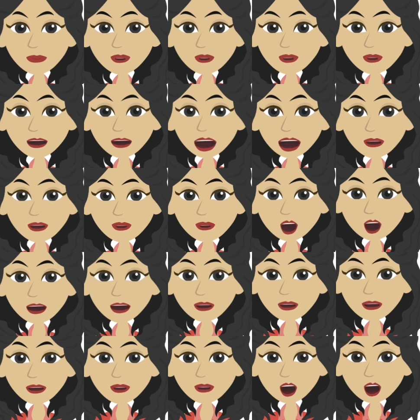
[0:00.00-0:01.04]
The best way
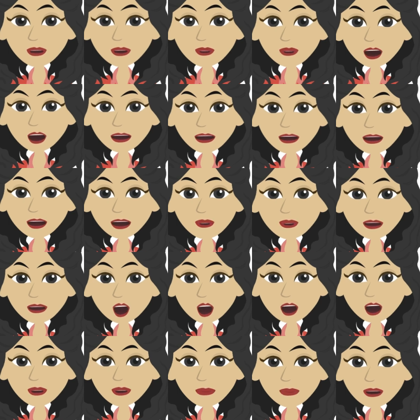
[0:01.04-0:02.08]
to reduce the amount of
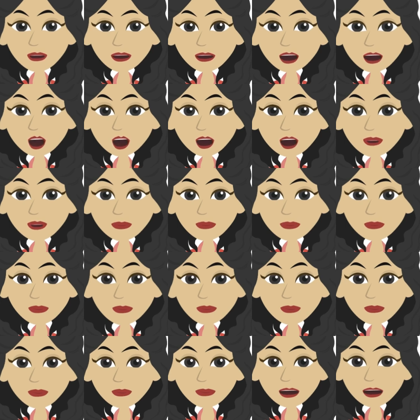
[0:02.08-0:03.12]
trash we have
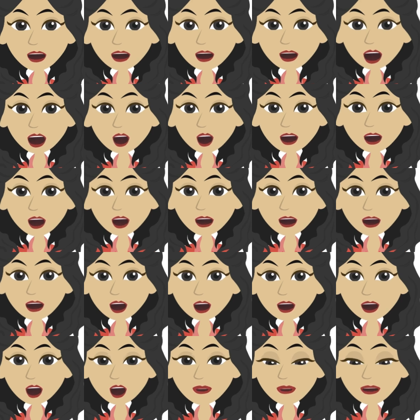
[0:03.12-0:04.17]
is by using
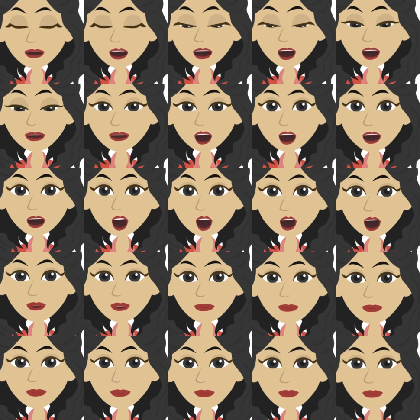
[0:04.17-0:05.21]
items more than
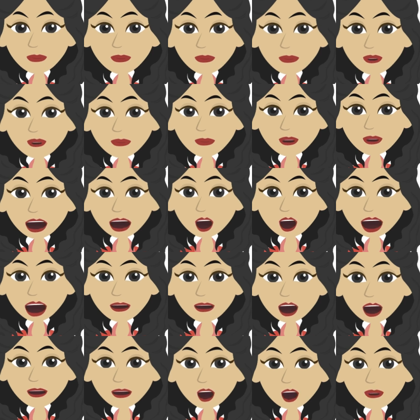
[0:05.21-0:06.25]
once. Using
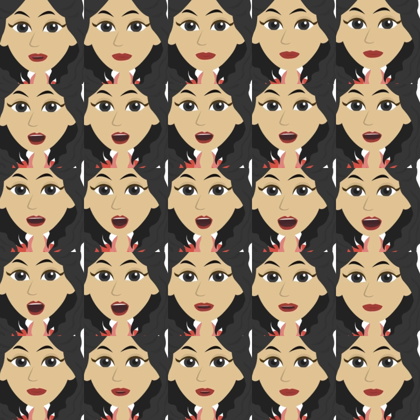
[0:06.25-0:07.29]
products that are
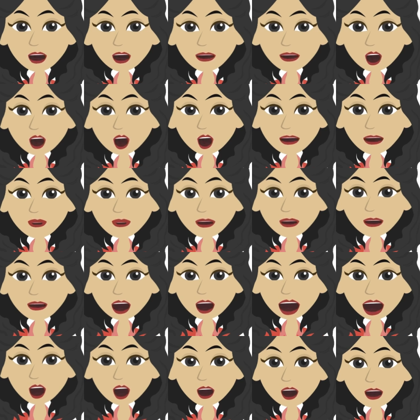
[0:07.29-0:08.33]
made to be used
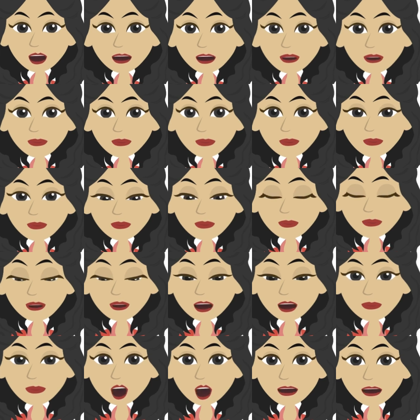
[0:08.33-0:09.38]
more than once
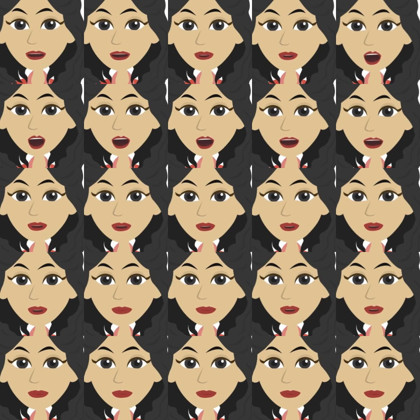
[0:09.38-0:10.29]
instead of products